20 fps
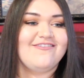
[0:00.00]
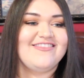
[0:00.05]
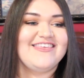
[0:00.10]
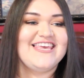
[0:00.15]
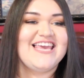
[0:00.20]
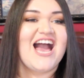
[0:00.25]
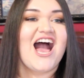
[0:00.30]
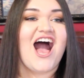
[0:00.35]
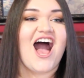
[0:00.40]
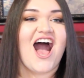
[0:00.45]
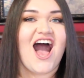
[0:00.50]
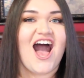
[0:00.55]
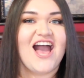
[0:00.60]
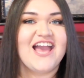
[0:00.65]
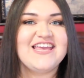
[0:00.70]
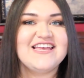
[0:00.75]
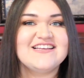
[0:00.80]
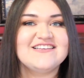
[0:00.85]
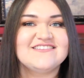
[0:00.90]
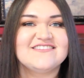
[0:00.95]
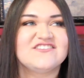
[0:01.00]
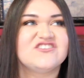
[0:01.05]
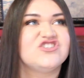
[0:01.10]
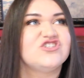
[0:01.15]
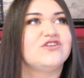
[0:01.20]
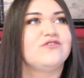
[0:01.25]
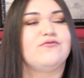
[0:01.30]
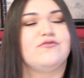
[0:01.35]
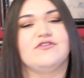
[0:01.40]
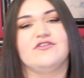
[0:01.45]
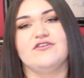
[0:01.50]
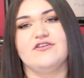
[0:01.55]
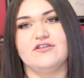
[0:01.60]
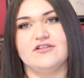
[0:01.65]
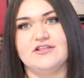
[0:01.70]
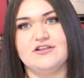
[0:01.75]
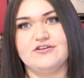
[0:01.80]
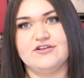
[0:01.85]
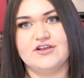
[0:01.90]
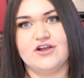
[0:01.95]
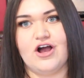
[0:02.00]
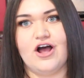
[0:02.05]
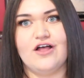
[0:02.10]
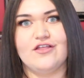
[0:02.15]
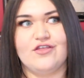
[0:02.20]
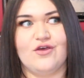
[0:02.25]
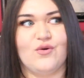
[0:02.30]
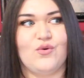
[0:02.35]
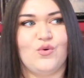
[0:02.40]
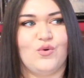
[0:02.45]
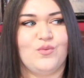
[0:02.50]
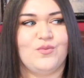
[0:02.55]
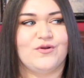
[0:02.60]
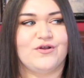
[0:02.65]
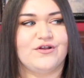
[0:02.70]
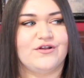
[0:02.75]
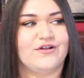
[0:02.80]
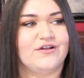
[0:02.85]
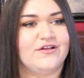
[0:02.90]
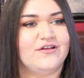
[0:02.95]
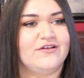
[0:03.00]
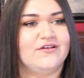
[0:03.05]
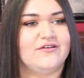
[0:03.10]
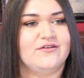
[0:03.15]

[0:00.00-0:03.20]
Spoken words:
The highest, well, they're literally called the uber